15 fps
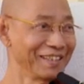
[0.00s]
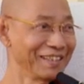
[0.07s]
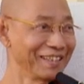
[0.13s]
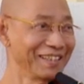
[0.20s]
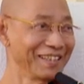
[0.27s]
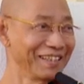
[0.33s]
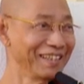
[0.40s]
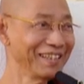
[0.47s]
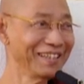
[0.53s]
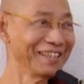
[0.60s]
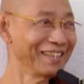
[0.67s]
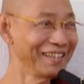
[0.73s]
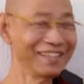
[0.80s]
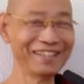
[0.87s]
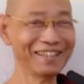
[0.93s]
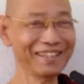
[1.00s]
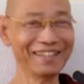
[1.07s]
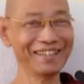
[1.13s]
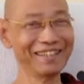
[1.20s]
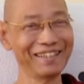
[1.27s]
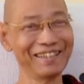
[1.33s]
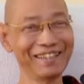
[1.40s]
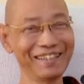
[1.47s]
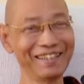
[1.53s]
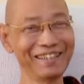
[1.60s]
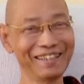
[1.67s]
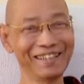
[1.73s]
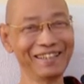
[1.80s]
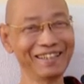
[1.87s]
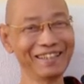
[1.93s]

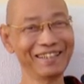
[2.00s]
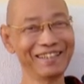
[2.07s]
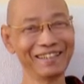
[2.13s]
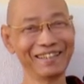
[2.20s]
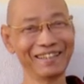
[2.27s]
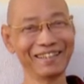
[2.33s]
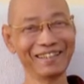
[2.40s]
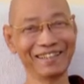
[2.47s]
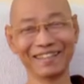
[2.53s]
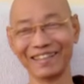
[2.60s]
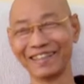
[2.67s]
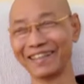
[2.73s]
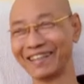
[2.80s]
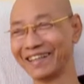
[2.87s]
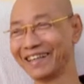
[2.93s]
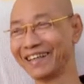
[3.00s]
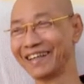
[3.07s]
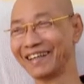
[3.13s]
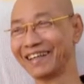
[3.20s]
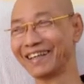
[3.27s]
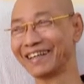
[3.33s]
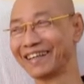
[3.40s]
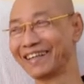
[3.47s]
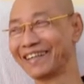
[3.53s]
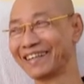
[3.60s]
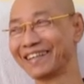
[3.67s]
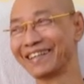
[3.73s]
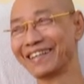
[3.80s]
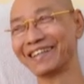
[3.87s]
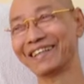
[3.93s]

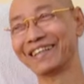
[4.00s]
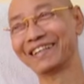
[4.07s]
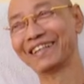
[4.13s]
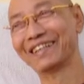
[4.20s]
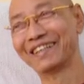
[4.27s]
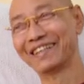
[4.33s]
Nothing is said.